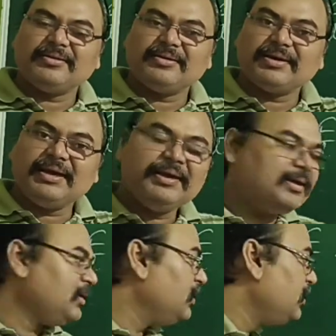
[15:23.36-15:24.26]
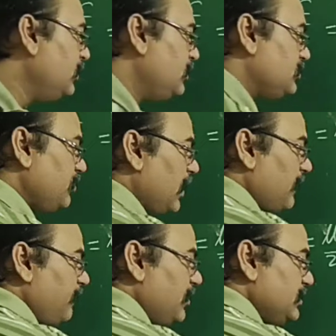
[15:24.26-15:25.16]
Okay. So
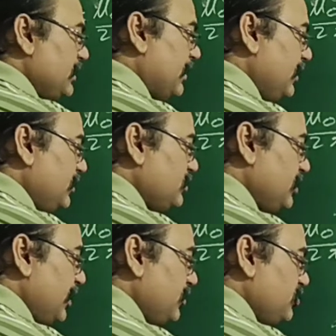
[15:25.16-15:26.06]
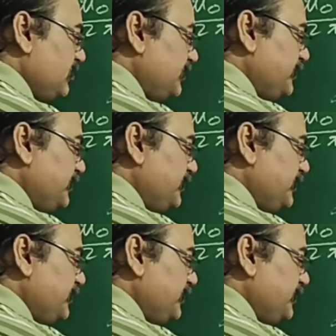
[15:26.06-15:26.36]
F1 is acting in this direction.